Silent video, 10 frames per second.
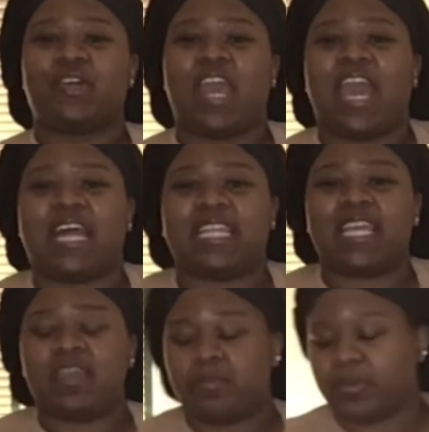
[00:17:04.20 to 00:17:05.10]
Okay, I
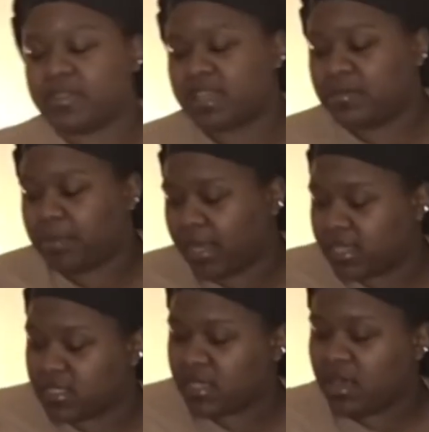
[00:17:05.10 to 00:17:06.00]
did keep on the same
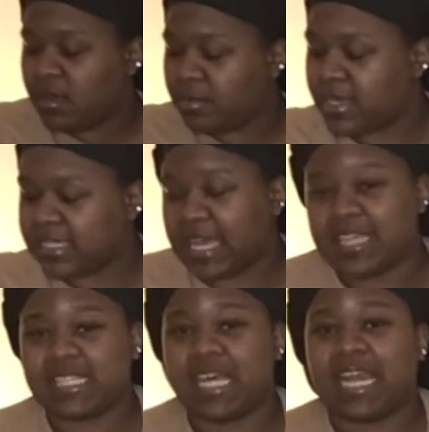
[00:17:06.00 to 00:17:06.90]
pants, because
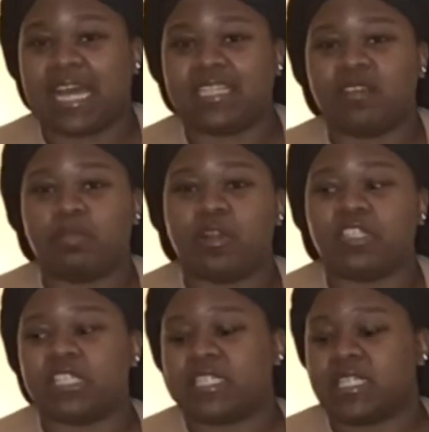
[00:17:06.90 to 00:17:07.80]
like I said, I did
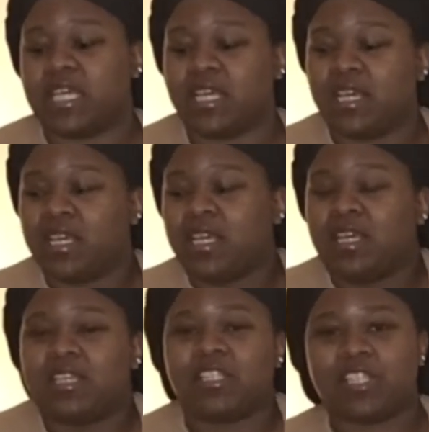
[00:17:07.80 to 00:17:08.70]
purchase
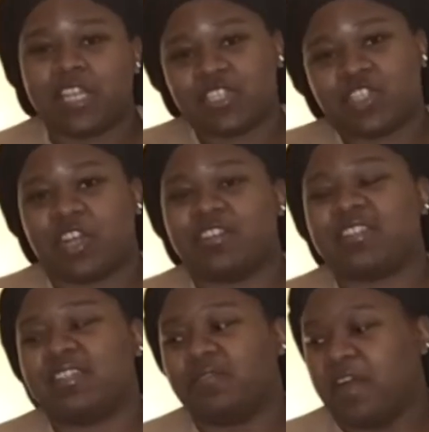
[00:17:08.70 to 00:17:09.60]
6
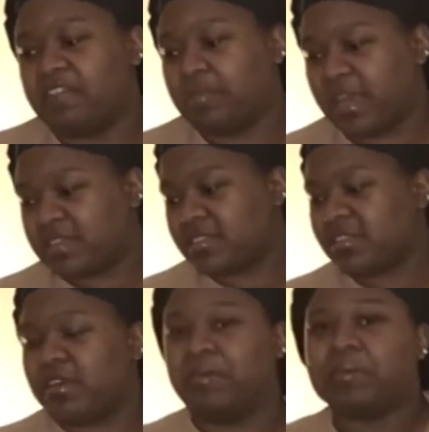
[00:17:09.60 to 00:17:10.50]
shirts and 5 pants,
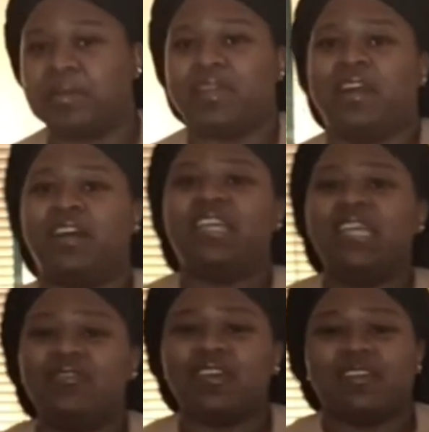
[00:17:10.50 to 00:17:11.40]
so it's been
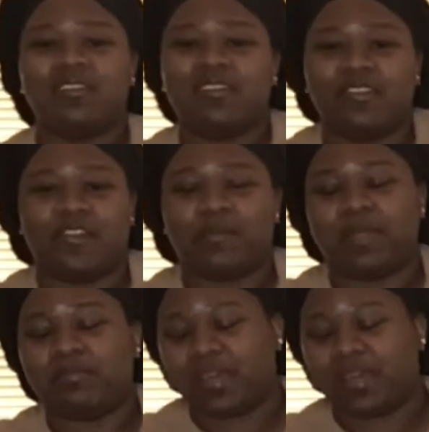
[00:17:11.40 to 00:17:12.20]
uneven, you know what I mean?